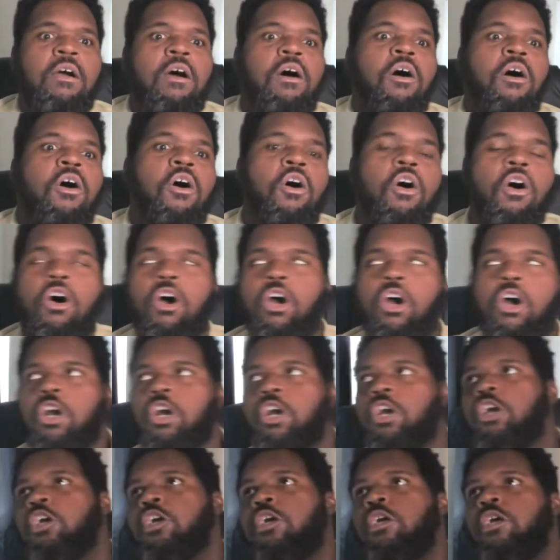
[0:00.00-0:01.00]

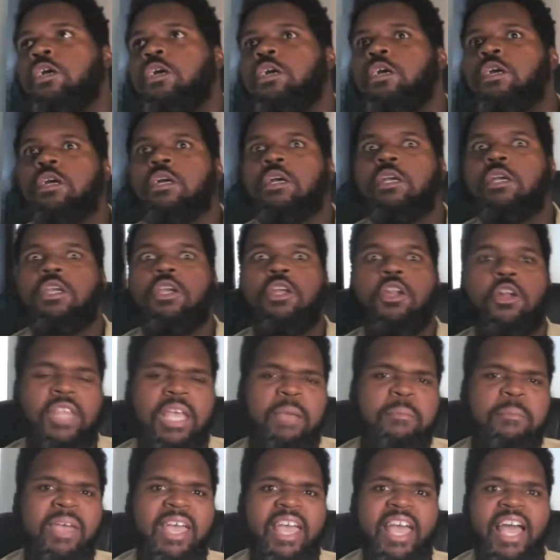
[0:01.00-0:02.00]
are, you know, they
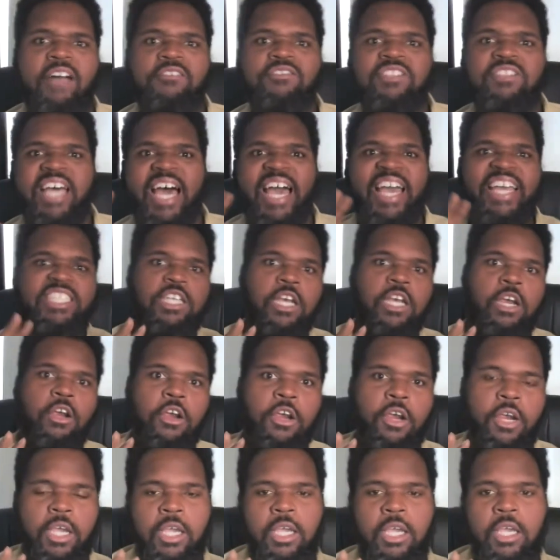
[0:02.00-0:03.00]
may have
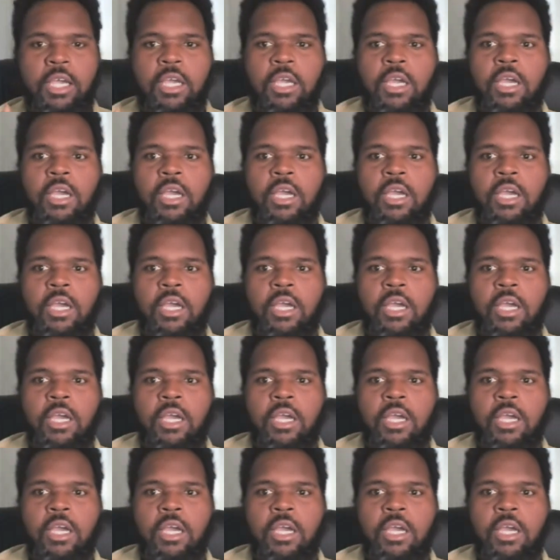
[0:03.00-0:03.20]
dietary